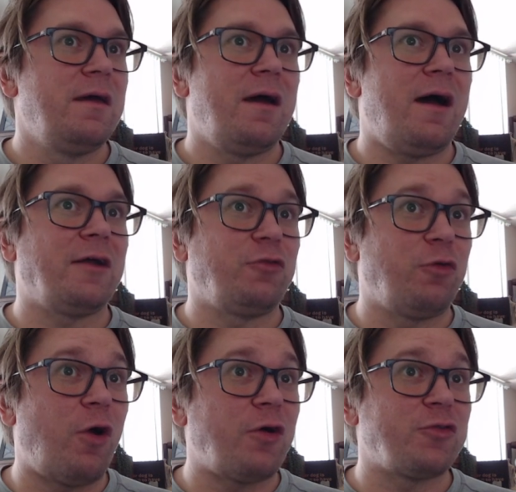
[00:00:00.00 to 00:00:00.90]

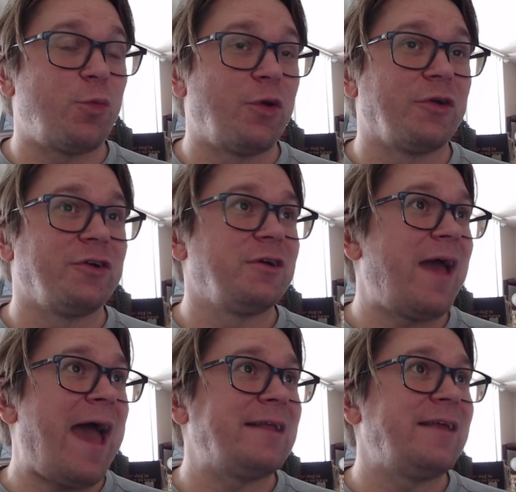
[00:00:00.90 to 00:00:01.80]
Crosswordr,
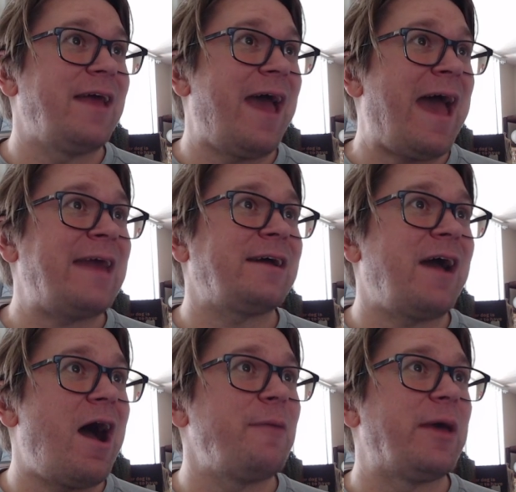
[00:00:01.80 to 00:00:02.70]
add a comment.